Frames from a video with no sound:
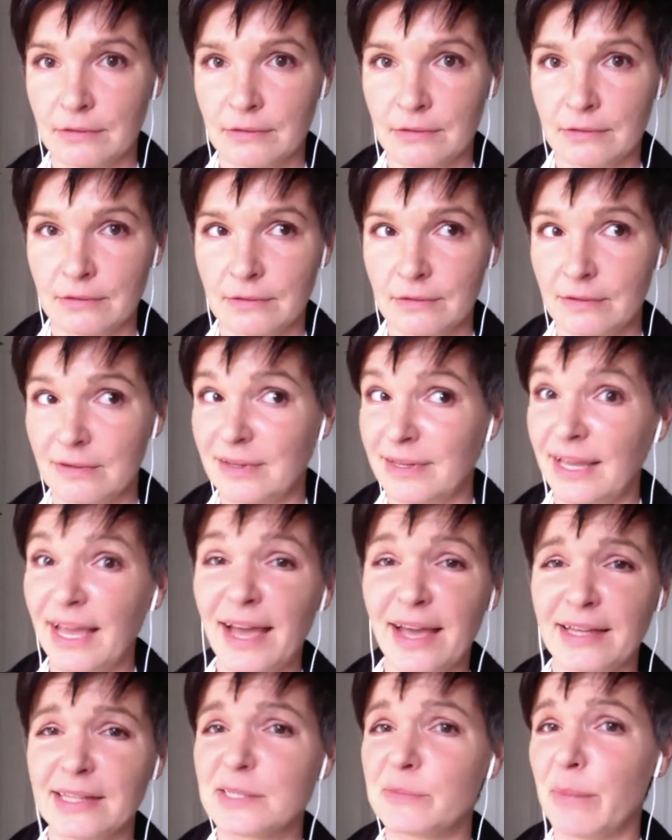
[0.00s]
and
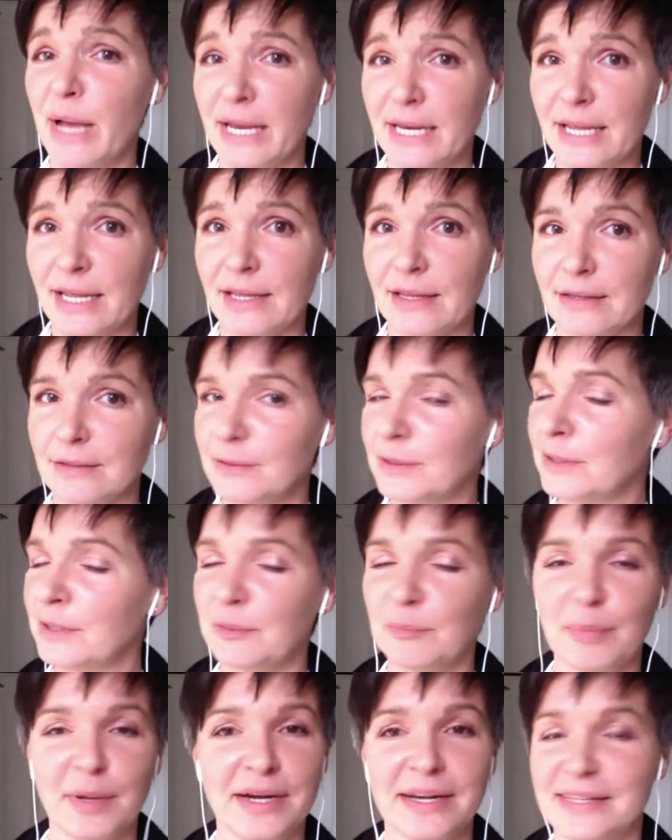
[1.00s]
also working with my students,
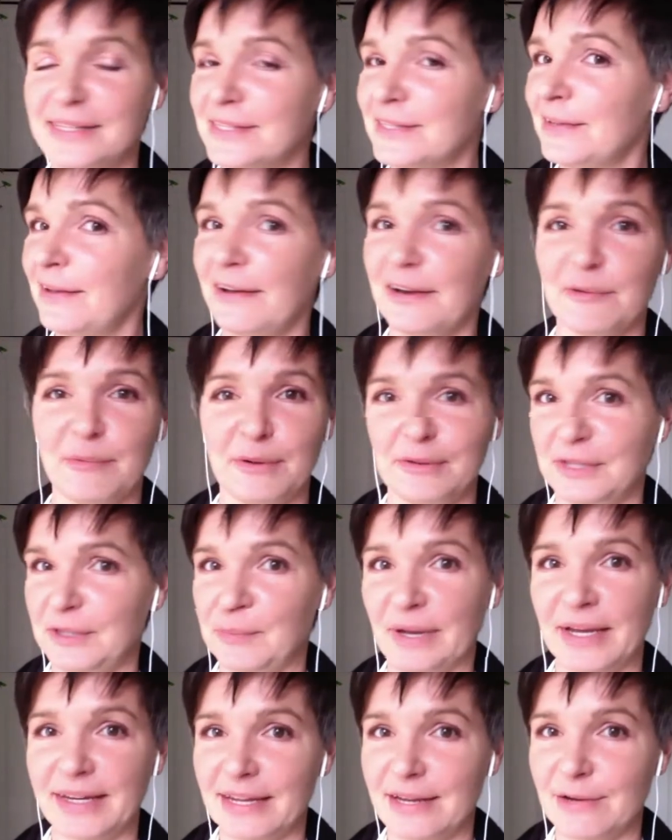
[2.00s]
you know, I can
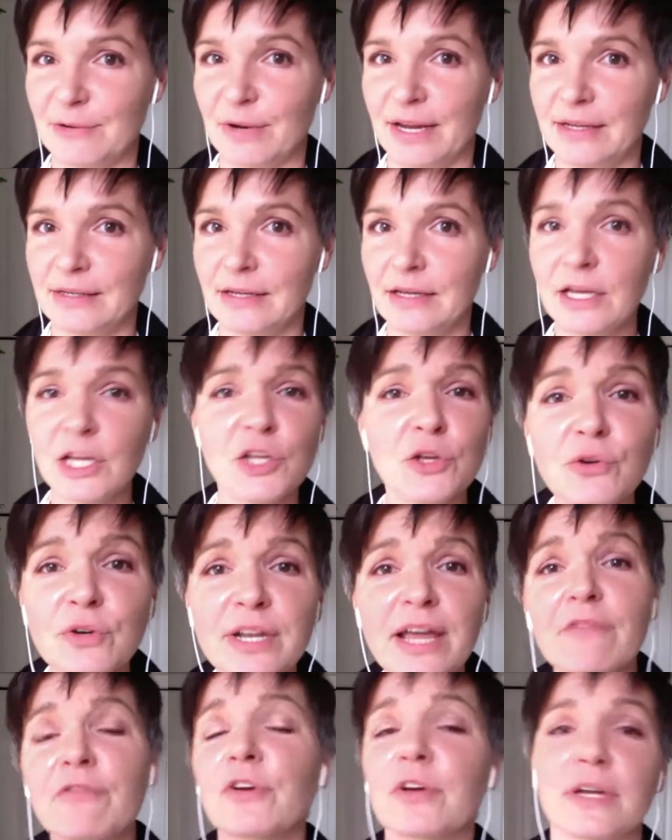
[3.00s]
spitball a few,
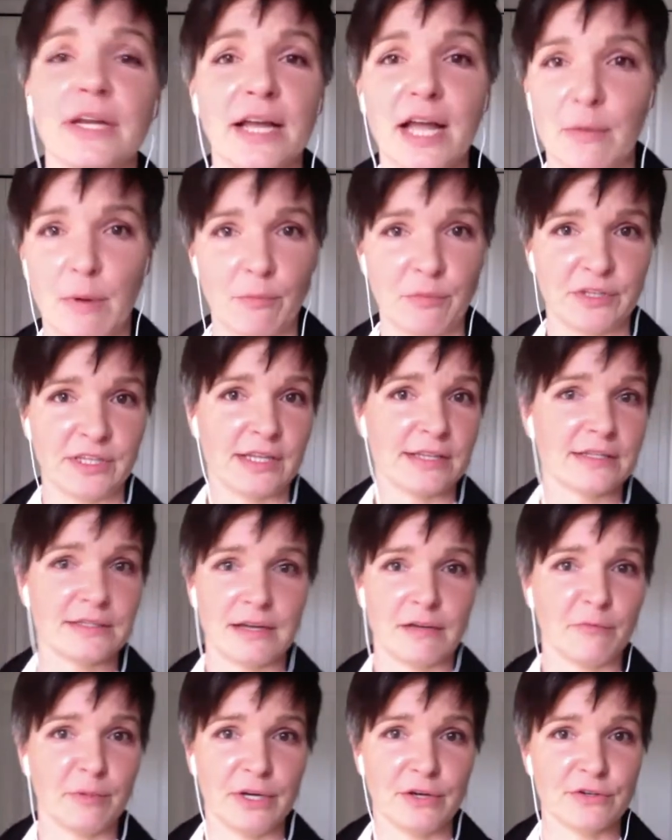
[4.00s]
but for it
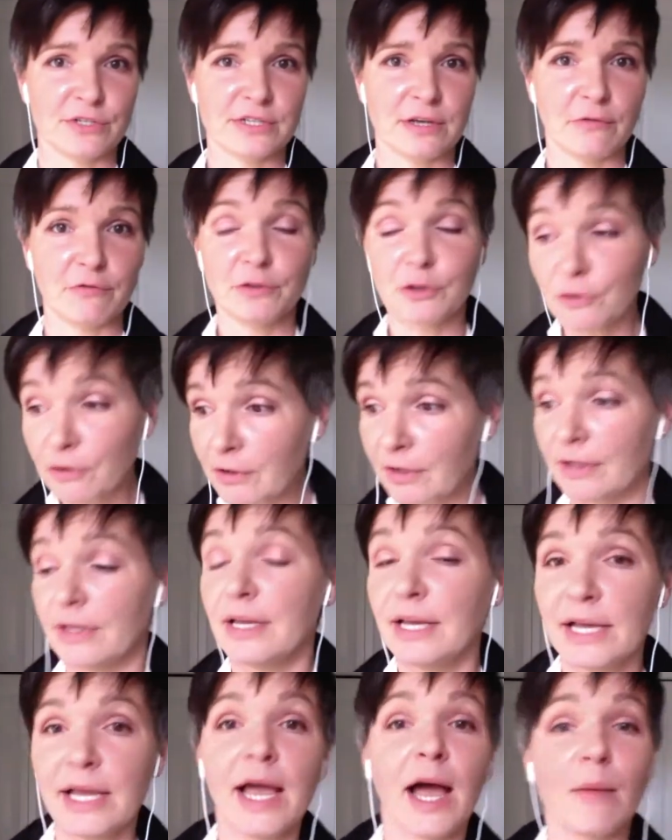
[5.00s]
to sound genuine,
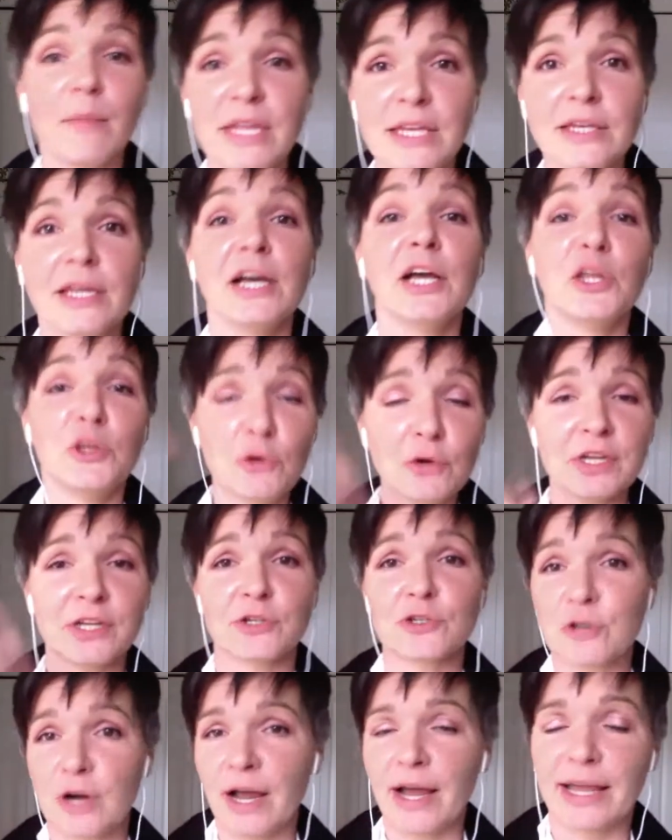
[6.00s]
you got to talk to people.
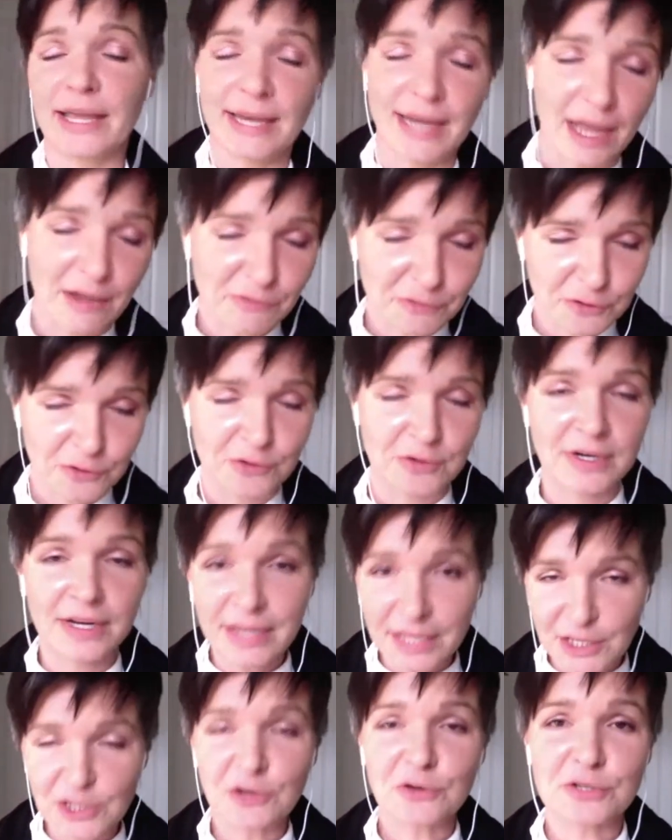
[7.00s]
So you got to figure
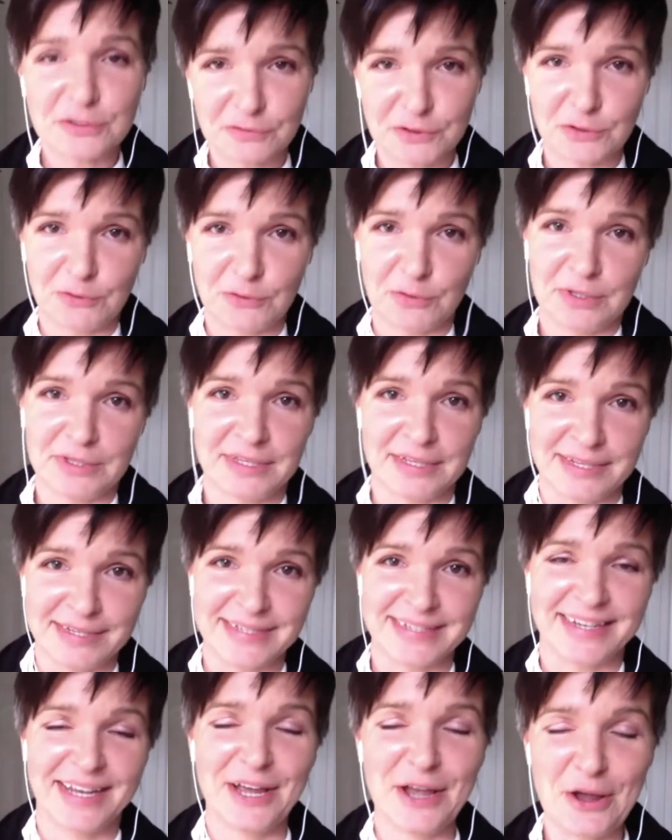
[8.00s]
out why do
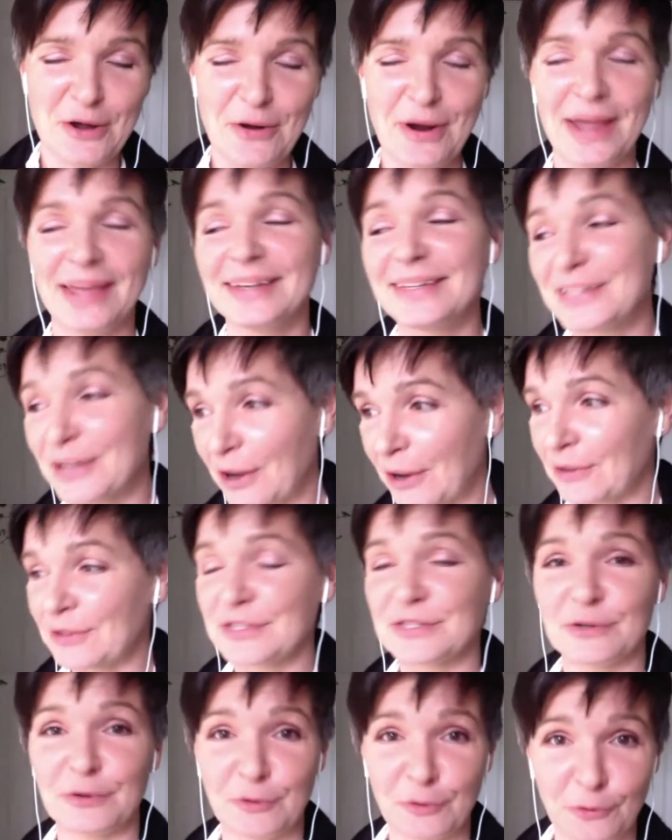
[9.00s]
they want it? What's that
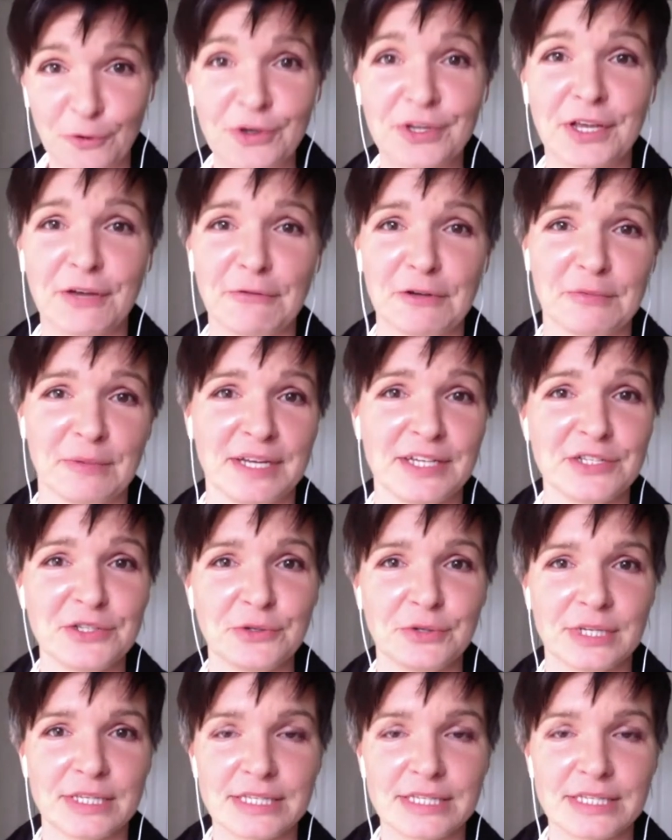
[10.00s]
desire, right?